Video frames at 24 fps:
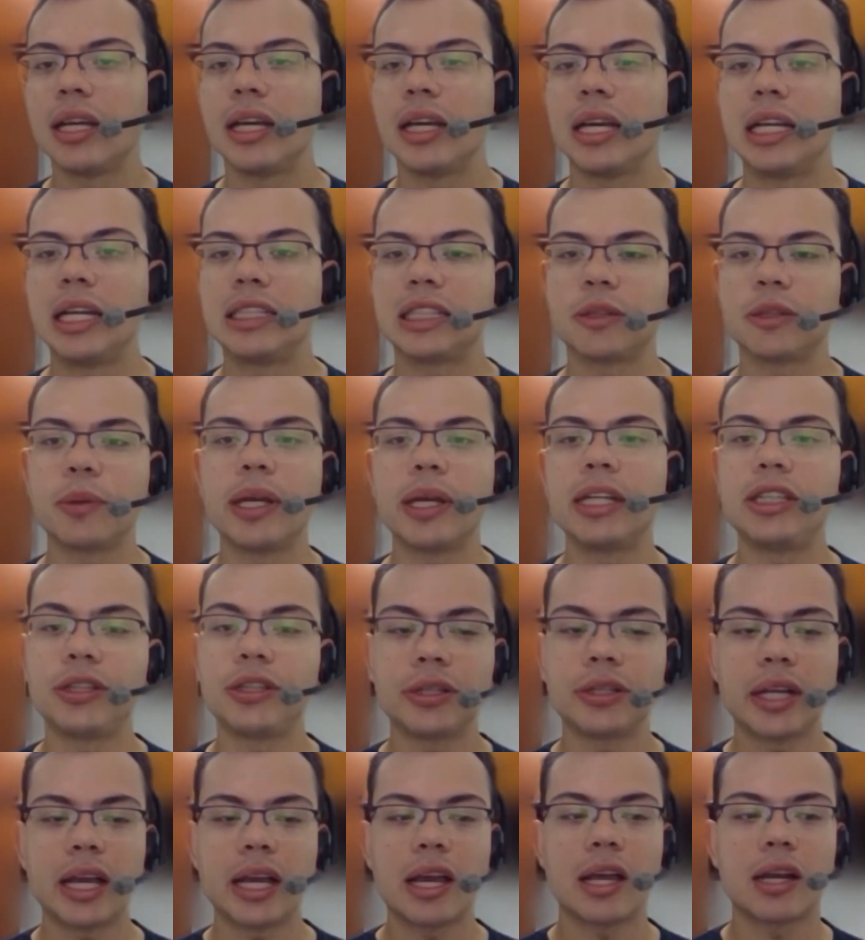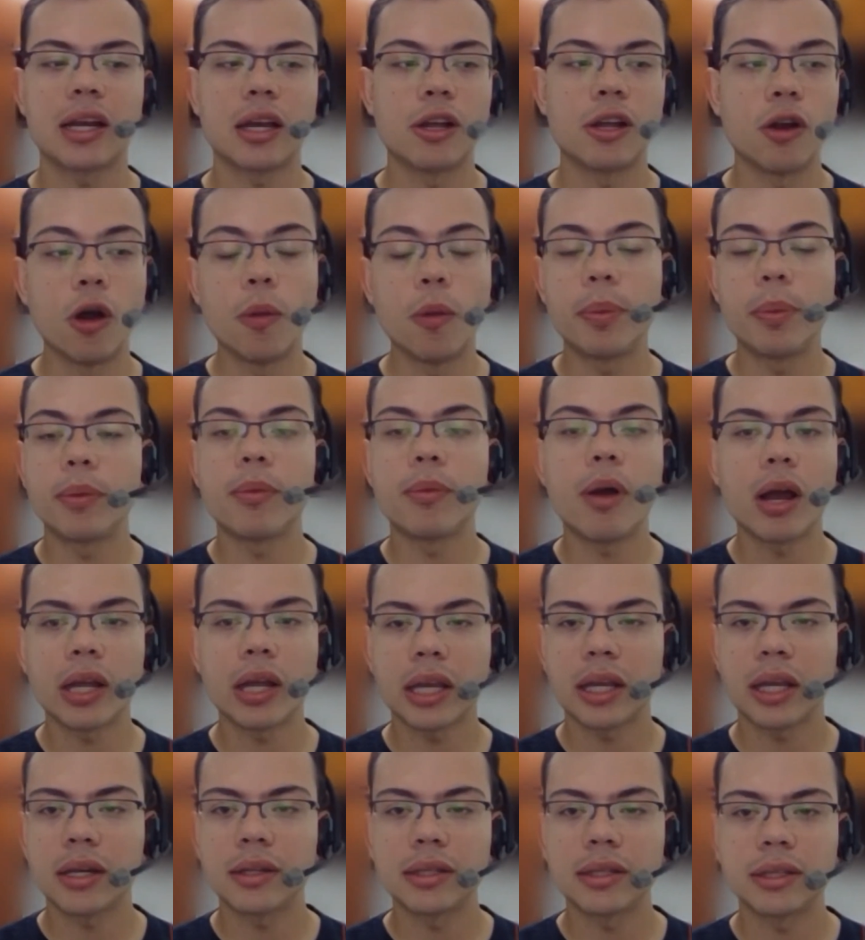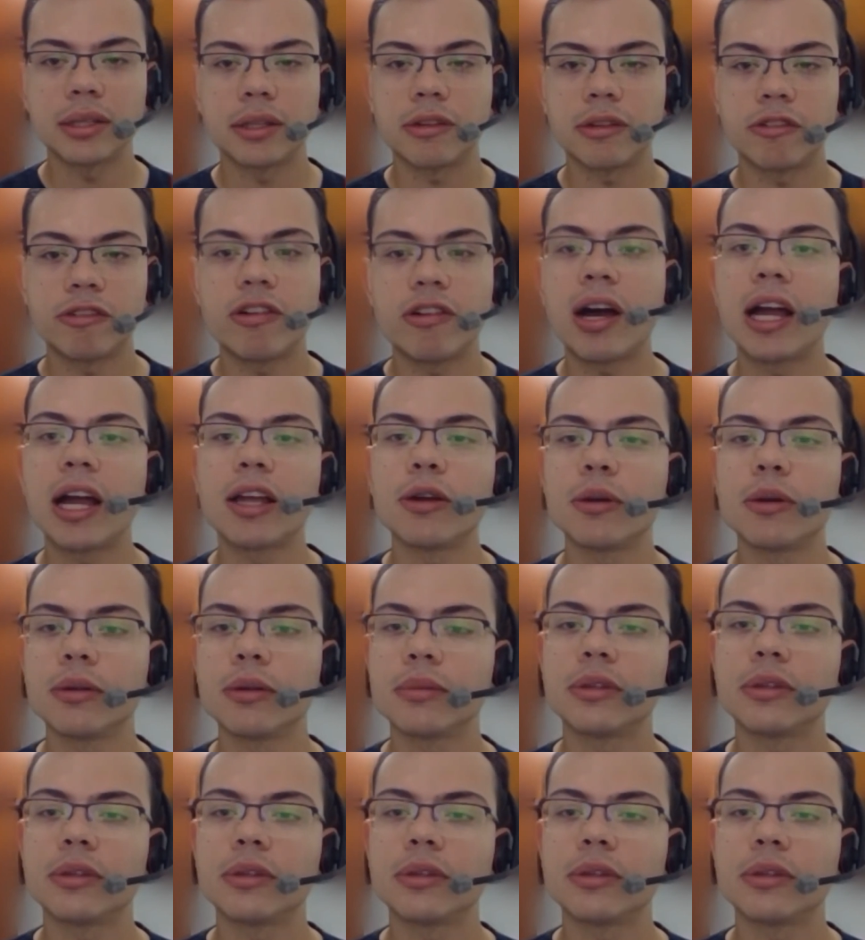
it's a way to get an Open Rocket file,